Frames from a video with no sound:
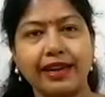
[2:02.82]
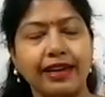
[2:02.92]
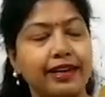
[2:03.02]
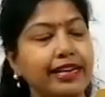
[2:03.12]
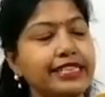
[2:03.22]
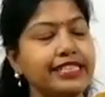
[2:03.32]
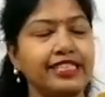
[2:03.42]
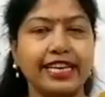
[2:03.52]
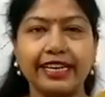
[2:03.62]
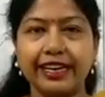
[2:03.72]
Let's
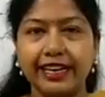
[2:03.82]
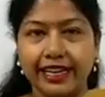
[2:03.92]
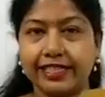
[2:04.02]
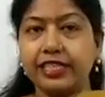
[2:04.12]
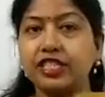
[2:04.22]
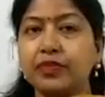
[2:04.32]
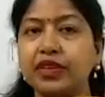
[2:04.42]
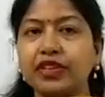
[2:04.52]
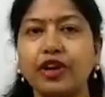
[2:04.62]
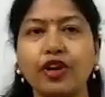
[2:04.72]
check is it
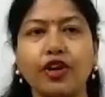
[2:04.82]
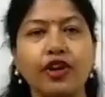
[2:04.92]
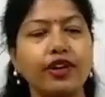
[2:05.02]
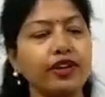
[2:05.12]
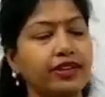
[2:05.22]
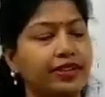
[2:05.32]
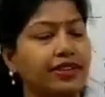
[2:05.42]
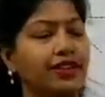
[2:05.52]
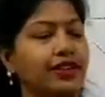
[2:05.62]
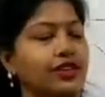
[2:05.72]
symmetrical or not.
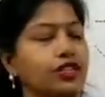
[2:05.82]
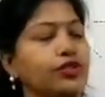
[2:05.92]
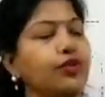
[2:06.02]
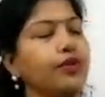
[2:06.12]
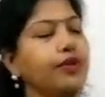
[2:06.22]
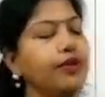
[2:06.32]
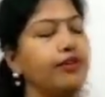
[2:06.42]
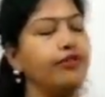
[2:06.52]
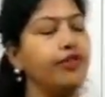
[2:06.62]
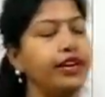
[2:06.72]
So
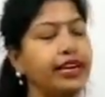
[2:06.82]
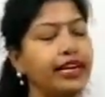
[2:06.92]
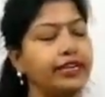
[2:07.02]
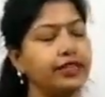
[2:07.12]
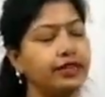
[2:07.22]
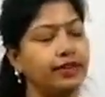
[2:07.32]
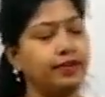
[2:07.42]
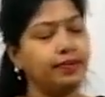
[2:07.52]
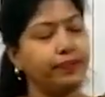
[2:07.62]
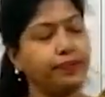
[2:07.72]
folding it
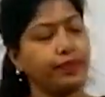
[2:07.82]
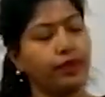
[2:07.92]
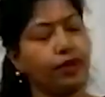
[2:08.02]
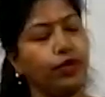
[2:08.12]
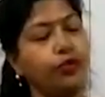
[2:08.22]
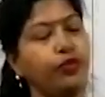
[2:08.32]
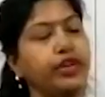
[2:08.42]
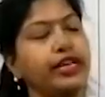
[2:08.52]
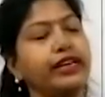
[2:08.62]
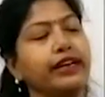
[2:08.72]

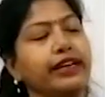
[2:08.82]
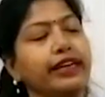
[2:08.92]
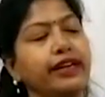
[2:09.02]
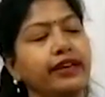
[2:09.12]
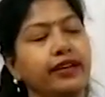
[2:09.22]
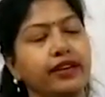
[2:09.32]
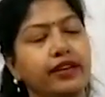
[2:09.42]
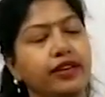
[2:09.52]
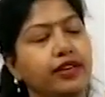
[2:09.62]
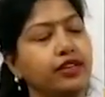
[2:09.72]
vertically,
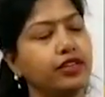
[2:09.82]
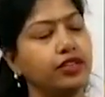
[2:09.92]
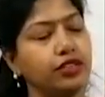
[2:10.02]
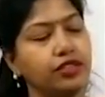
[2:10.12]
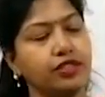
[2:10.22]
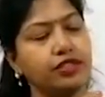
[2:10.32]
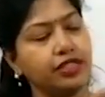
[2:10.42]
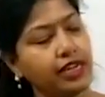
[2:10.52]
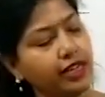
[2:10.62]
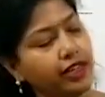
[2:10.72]

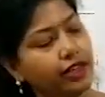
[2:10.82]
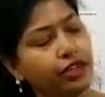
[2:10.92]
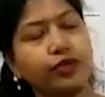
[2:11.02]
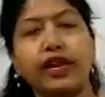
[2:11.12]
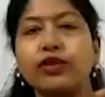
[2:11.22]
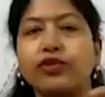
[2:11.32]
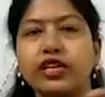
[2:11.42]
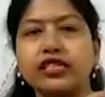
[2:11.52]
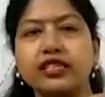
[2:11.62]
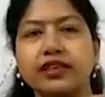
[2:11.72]
see, you can
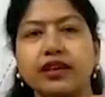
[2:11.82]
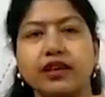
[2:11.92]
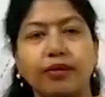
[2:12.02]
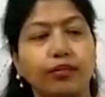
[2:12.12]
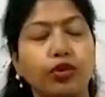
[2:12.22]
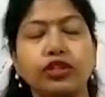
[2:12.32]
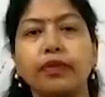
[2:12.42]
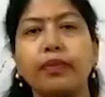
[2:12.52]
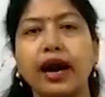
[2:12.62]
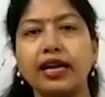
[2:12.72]
notice both the
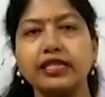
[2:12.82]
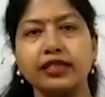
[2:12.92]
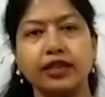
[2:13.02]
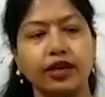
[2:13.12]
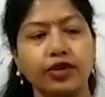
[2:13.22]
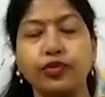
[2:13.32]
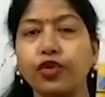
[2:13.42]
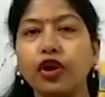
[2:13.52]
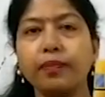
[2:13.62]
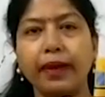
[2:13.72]
parts do
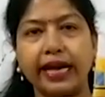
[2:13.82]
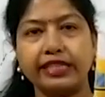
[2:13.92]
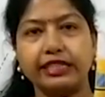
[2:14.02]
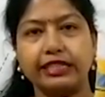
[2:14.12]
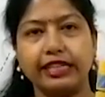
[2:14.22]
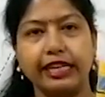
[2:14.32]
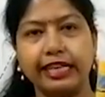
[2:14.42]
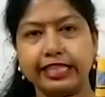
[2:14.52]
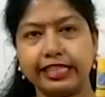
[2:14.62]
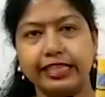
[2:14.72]
not match
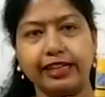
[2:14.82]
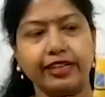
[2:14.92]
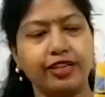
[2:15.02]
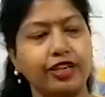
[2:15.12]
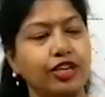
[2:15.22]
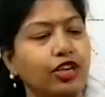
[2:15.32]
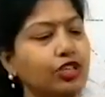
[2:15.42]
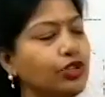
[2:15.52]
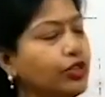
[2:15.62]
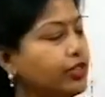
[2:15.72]
each other.
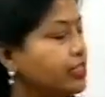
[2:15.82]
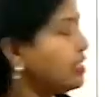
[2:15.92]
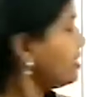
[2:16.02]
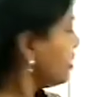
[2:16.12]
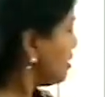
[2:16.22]
So this is